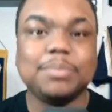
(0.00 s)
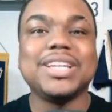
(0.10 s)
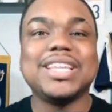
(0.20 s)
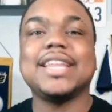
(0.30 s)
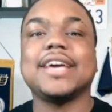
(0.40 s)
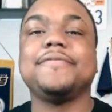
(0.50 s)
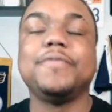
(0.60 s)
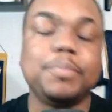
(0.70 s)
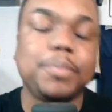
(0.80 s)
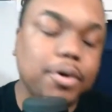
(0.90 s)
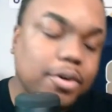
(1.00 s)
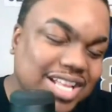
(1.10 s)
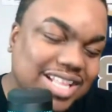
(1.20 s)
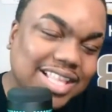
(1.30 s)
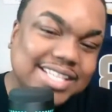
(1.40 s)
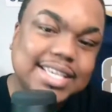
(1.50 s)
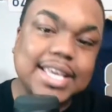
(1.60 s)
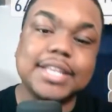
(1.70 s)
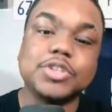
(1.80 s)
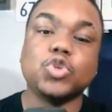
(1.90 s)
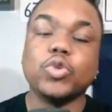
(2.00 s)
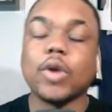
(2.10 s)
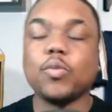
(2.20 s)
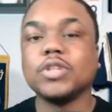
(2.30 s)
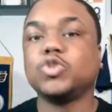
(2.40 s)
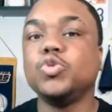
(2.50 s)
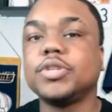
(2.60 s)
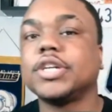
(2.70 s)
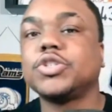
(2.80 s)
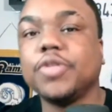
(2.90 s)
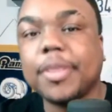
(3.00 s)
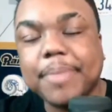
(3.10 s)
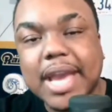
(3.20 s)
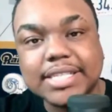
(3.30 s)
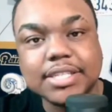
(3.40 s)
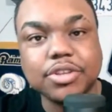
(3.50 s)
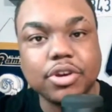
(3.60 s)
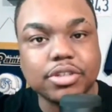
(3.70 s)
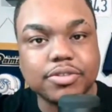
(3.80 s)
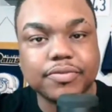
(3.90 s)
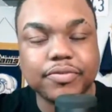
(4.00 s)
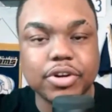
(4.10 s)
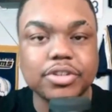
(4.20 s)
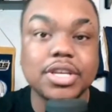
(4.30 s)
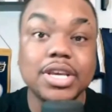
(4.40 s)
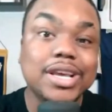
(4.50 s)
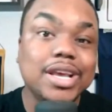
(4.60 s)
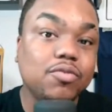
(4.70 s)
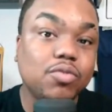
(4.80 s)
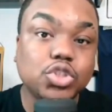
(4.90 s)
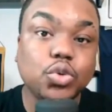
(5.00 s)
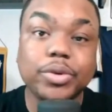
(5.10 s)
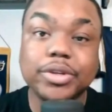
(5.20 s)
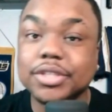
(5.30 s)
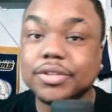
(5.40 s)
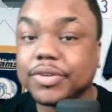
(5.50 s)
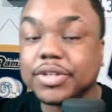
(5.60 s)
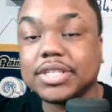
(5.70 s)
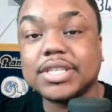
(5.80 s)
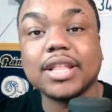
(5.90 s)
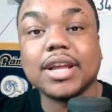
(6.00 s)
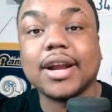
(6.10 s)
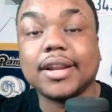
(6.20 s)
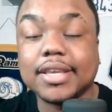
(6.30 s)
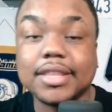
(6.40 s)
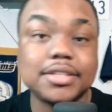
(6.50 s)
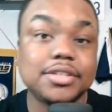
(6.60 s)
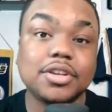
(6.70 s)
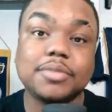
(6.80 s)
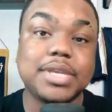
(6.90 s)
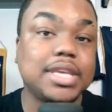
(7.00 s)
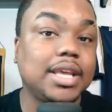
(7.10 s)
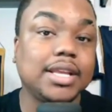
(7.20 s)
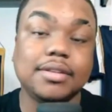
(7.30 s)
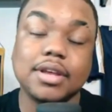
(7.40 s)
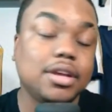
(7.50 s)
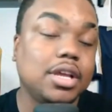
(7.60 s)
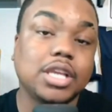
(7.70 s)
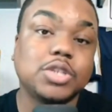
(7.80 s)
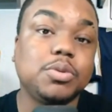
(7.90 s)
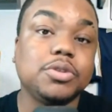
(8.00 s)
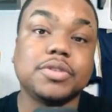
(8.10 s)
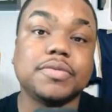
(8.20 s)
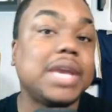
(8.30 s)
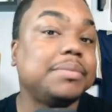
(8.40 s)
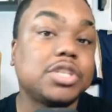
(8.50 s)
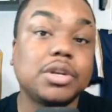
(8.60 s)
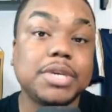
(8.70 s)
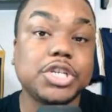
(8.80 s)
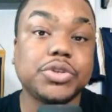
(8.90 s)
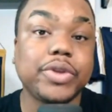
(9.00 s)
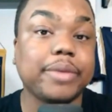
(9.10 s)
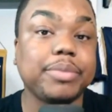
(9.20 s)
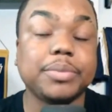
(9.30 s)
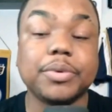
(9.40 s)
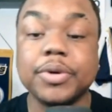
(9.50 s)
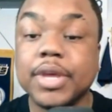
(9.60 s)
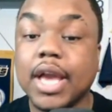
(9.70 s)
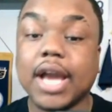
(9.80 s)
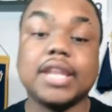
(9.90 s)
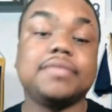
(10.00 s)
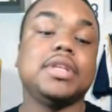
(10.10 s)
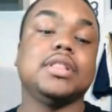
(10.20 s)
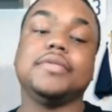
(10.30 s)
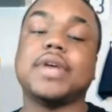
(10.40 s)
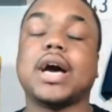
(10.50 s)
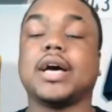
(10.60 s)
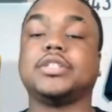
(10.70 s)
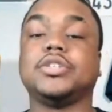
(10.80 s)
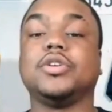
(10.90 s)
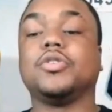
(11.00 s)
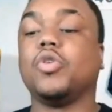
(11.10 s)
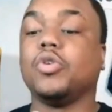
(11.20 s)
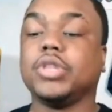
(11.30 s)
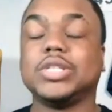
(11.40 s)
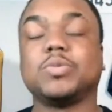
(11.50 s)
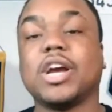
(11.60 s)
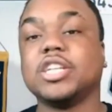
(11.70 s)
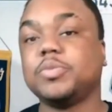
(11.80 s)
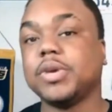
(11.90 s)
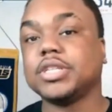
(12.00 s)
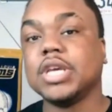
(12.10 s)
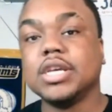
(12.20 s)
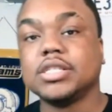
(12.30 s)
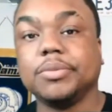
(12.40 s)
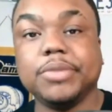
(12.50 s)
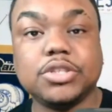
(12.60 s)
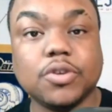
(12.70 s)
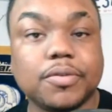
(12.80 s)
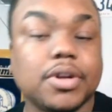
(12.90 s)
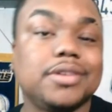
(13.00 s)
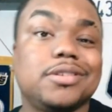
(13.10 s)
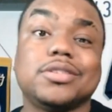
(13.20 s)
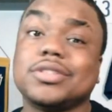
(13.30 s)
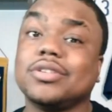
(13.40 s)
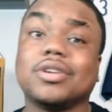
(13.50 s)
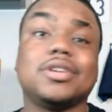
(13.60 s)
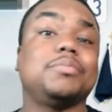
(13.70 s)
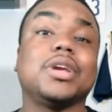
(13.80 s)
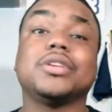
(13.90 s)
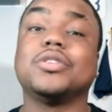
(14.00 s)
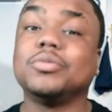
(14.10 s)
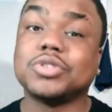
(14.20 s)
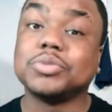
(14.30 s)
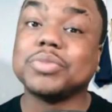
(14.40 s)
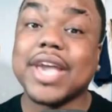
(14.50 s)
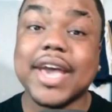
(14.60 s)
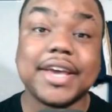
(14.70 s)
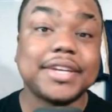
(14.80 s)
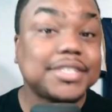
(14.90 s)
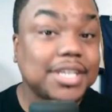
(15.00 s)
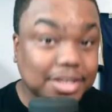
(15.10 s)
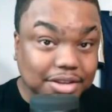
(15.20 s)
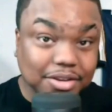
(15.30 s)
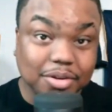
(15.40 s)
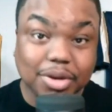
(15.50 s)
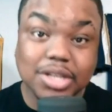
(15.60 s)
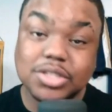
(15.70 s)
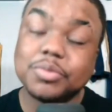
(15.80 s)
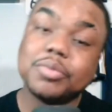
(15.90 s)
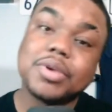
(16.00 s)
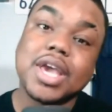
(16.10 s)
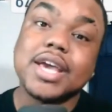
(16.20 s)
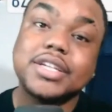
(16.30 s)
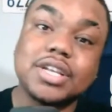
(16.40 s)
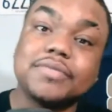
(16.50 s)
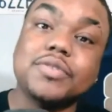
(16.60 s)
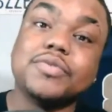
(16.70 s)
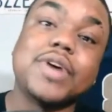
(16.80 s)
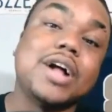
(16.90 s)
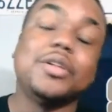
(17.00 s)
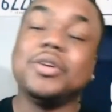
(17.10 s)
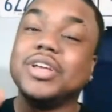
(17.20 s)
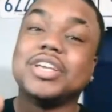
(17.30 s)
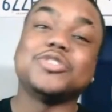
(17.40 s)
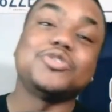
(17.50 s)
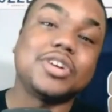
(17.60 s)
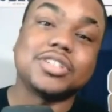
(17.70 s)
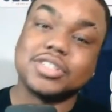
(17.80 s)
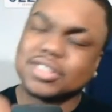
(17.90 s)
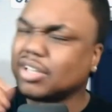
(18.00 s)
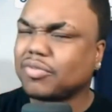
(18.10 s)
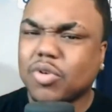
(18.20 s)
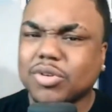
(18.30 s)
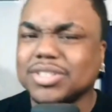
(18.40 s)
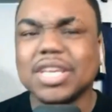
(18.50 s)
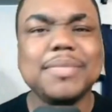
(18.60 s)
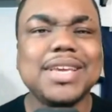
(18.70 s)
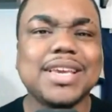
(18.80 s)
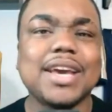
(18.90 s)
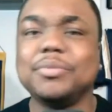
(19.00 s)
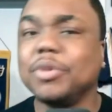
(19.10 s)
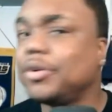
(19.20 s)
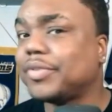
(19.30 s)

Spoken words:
Monday Night Football. Let's get into it. I want to touch on the passing yards first. Russell Wilson versus Taylor Heineke. This is going to be an explosive game. It's going to be a shootout, people. I definitely love the odds, you know, on these prize picks. Some of these over-unders, you're going to bring home some cash. You're going to bring some home cash if you follow instruction. Of course, keep me accountable.